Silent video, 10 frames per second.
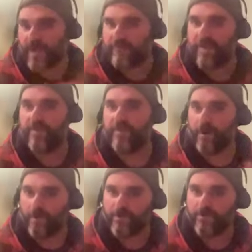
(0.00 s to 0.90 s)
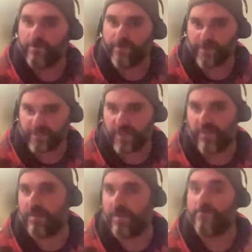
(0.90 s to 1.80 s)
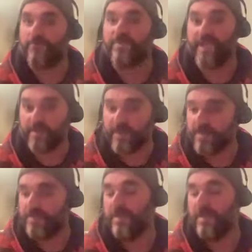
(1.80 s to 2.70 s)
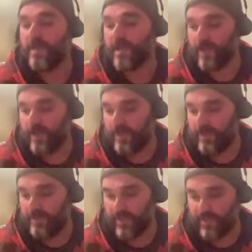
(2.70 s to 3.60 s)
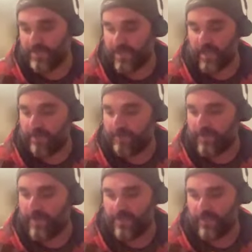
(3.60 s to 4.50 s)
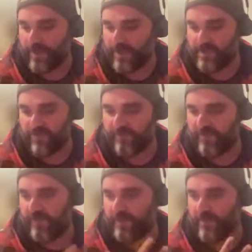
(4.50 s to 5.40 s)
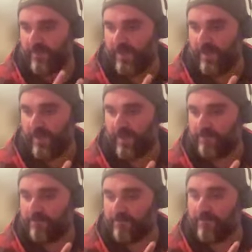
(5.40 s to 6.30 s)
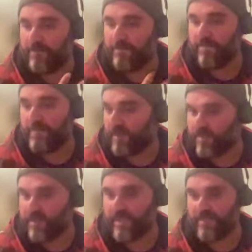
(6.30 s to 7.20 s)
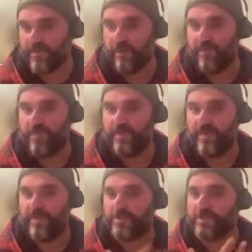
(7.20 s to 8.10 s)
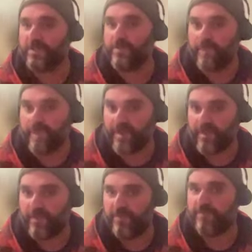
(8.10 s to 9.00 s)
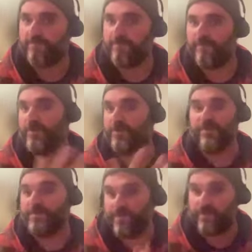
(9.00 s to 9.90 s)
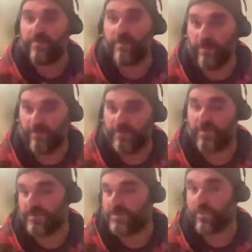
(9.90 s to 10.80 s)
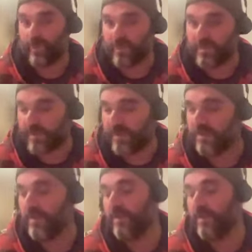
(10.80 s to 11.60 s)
background, the cultural pressure, the cultural stigma, it just like kept perpetuating itself. I found that my mother didn't get the help that she needed, so she couldn't be the best version of herself that she wanted to be.